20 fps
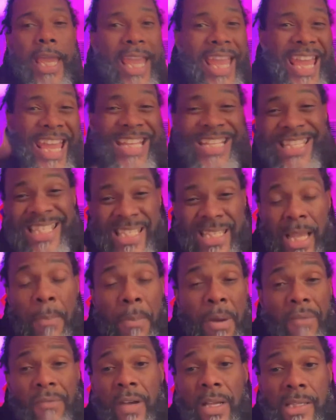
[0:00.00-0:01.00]
And some
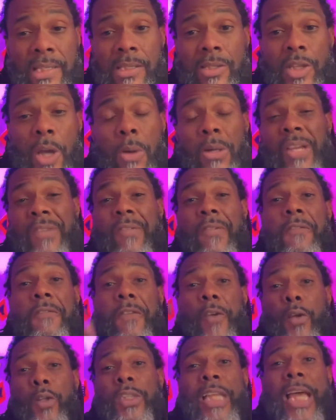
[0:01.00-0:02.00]
of us don't even
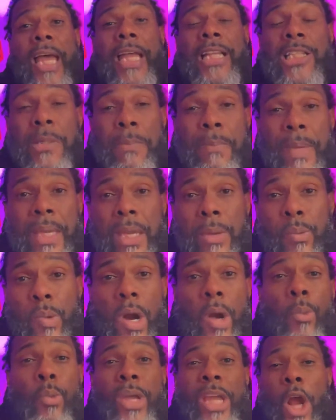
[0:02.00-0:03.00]
feel led to be where
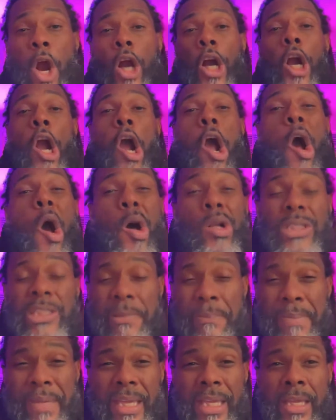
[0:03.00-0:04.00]
we are called to
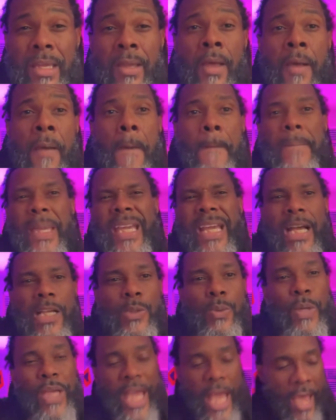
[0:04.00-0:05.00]
be because
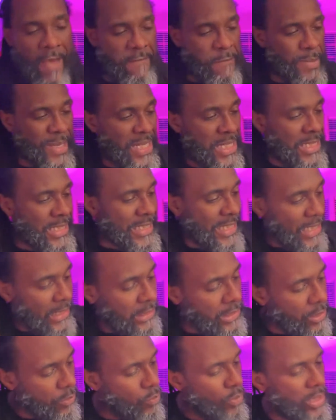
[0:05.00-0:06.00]
we have been
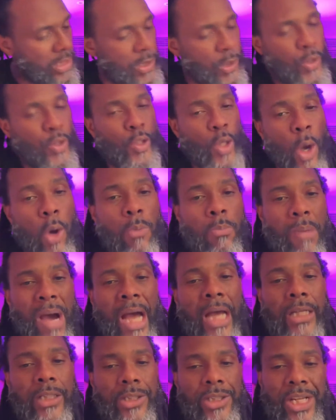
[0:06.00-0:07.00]
dealing with so
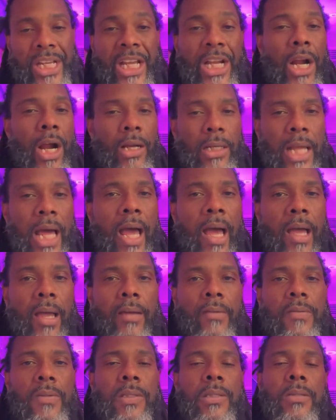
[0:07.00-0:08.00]
much in our
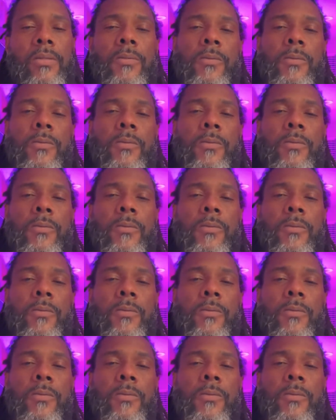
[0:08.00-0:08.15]
lives.